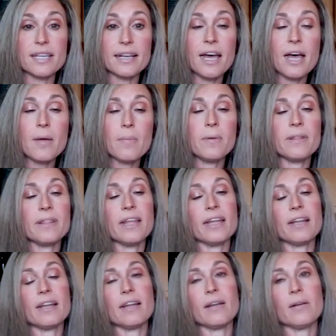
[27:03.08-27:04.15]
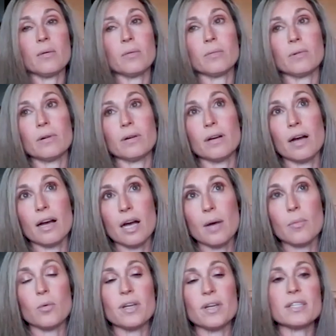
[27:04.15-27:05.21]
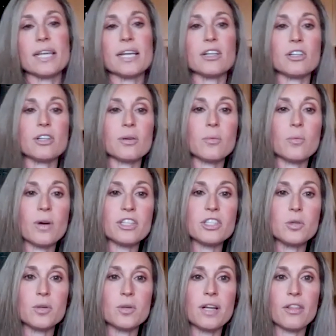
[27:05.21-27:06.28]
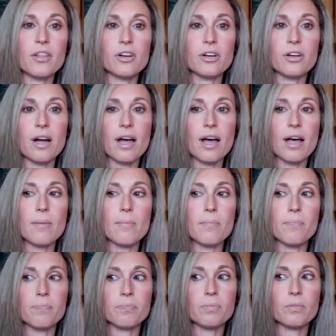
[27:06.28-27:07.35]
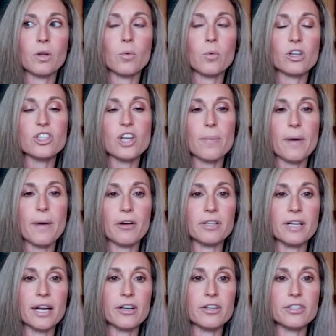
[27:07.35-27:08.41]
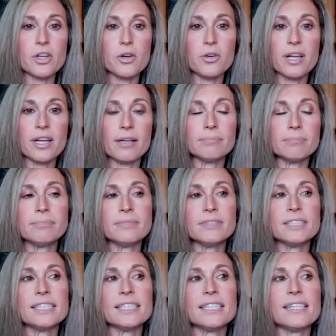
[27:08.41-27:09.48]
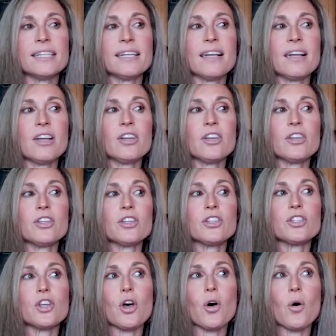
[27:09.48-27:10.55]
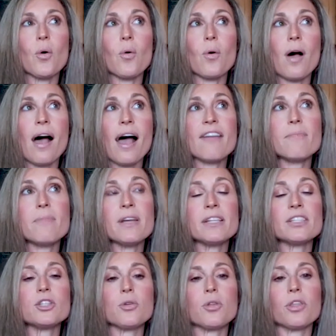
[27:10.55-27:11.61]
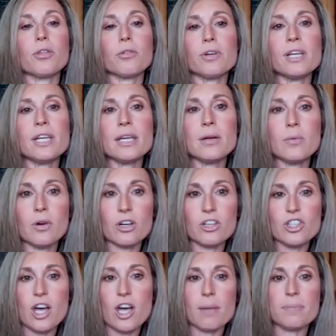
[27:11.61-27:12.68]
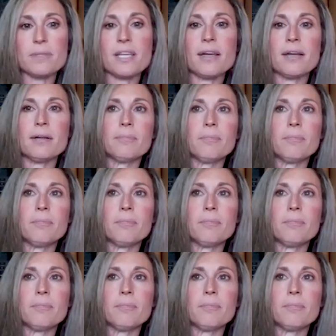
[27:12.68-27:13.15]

set up. And then a couple weeks later went to another, workshop out in Arizona. So I've been to 3 workshops,